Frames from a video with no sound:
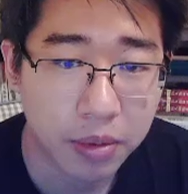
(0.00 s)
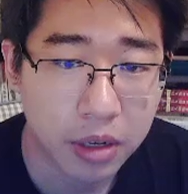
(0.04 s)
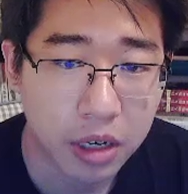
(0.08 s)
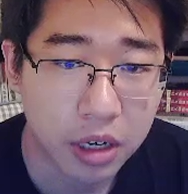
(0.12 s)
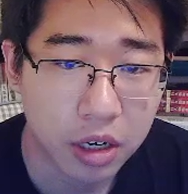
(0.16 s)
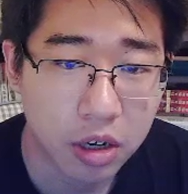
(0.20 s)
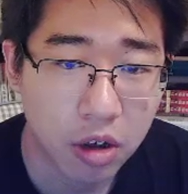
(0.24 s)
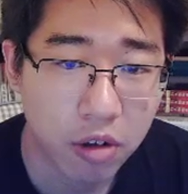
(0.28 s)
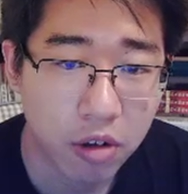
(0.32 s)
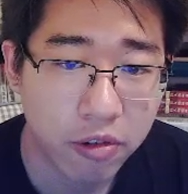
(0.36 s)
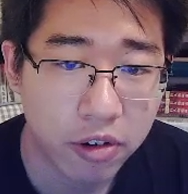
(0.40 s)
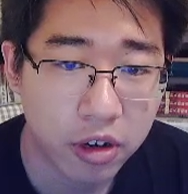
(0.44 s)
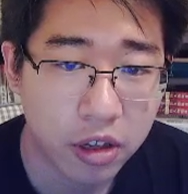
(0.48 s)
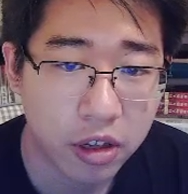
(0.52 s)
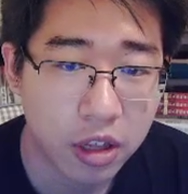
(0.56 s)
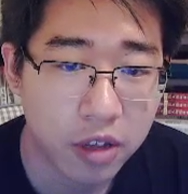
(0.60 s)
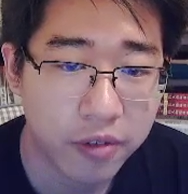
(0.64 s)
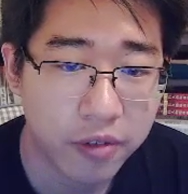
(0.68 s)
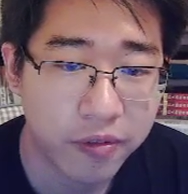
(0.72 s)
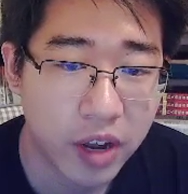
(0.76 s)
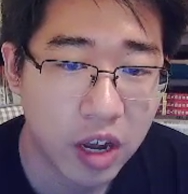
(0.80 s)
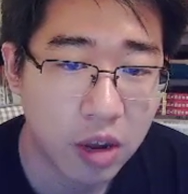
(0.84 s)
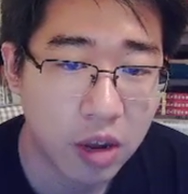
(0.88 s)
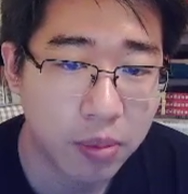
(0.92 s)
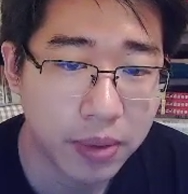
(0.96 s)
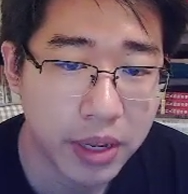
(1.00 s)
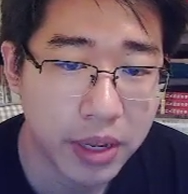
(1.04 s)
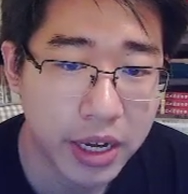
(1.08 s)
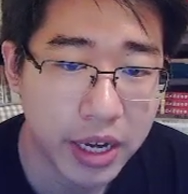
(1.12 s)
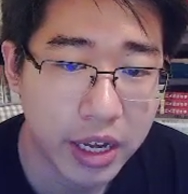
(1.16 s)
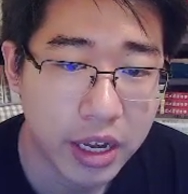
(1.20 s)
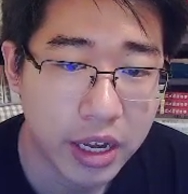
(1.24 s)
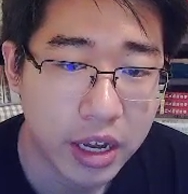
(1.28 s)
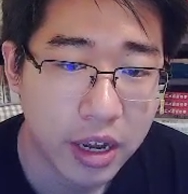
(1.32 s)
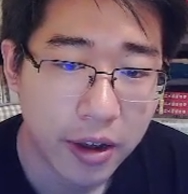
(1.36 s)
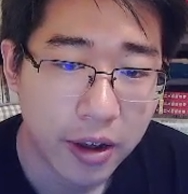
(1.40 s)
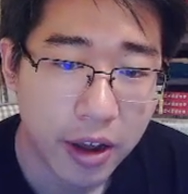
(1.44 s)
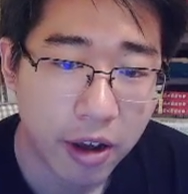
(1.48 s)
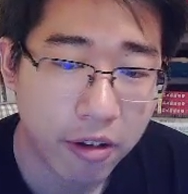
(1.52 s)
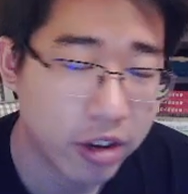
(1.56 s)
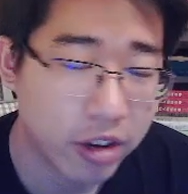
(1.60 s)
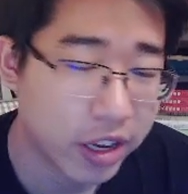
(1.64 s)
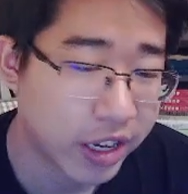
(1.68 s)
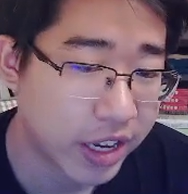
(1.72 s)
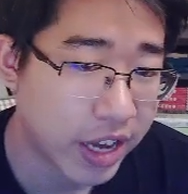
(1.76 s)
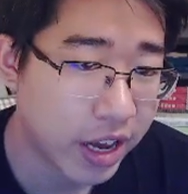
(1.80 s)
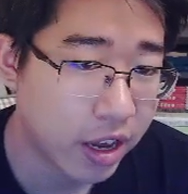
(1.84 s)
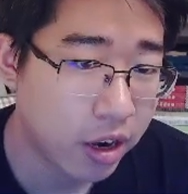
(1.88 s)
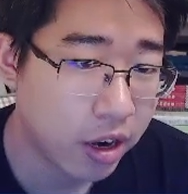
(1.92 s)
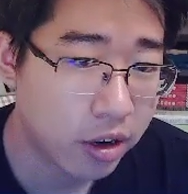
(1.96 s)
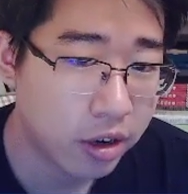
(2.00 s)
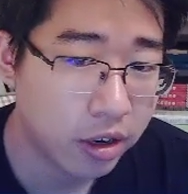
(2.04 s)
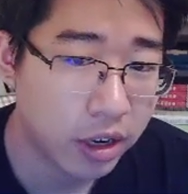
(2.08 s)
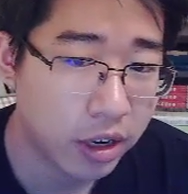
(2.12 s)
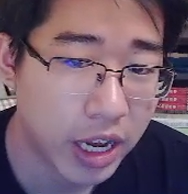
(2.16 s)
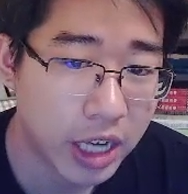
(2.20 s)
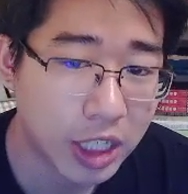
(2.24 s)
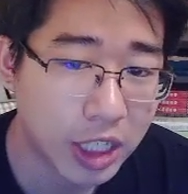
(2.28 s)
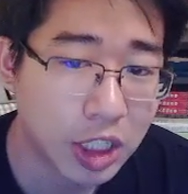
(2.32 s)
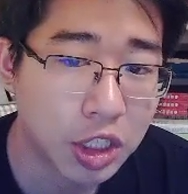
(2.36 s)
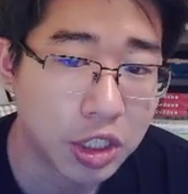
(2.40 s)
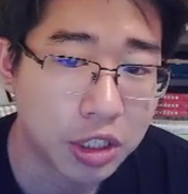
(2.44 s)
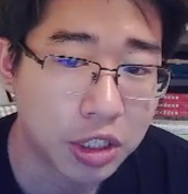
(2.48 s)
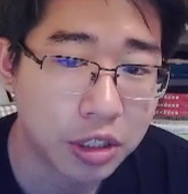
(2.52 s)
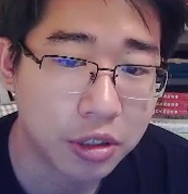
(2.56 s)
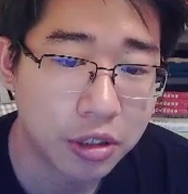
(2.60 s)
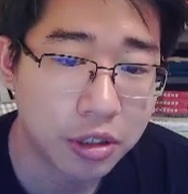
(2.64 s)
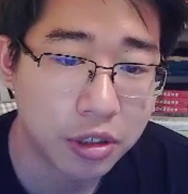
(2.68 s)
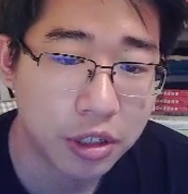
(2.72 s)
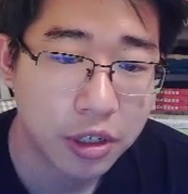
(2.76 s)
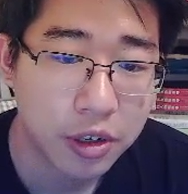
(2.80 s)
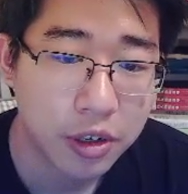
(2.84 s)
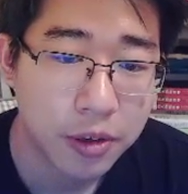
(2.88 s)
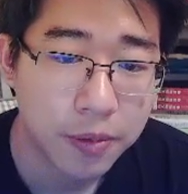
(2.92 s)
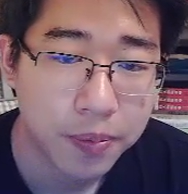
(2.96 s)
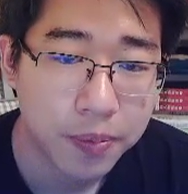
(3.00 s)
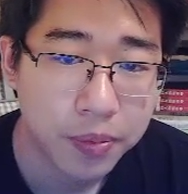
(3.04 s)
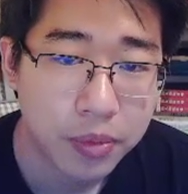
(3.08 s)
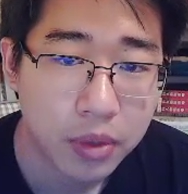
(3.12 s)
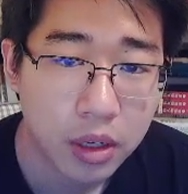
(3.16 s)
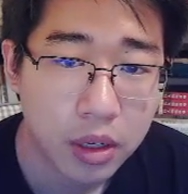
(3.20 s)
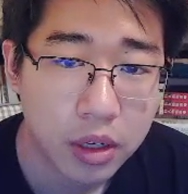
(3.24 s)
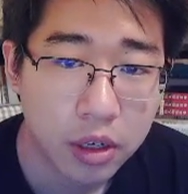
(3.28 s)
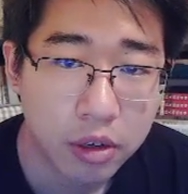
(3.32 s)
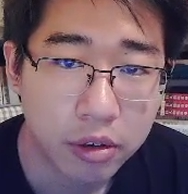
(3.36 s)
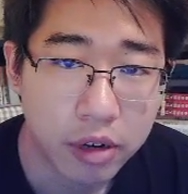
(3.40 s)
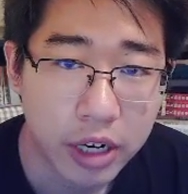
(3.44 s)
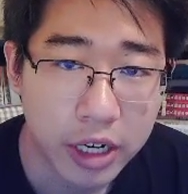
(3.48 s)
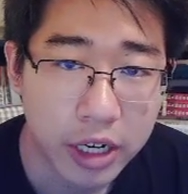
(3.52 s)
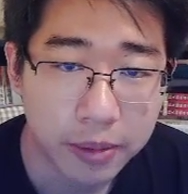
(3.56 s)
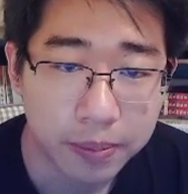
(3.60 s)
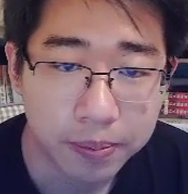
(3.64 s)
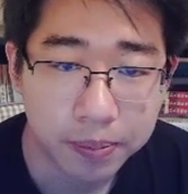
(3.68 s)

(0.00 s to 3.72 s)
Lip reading: go for another foul play. I want to get her last shield, right?